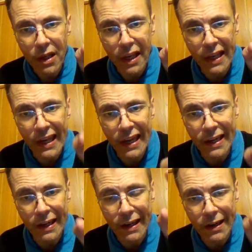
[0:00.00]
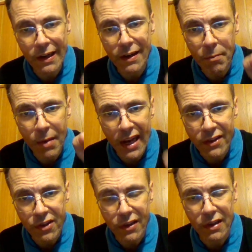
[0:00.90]
Again, another
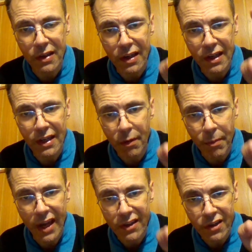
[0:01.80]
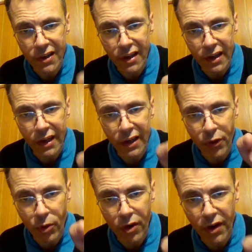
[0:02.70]
massacre, another mass killing in
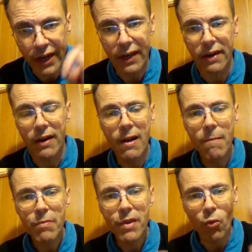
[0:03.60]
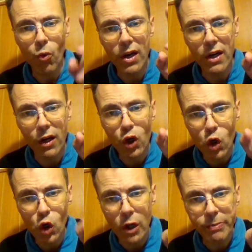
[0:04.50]
Ukraine, where
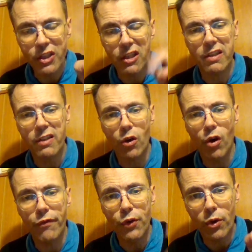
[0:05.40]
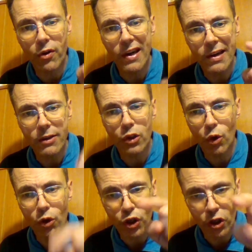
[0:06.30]
corpses of Ukrainian
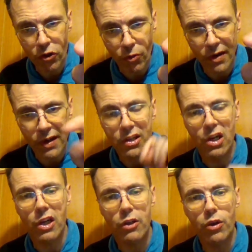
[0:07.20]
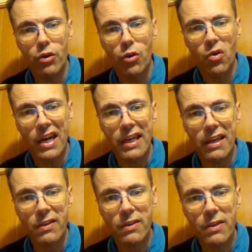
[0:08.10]
soldiers were returned to
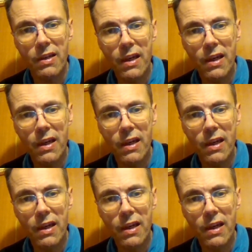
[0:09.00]
Ukrainians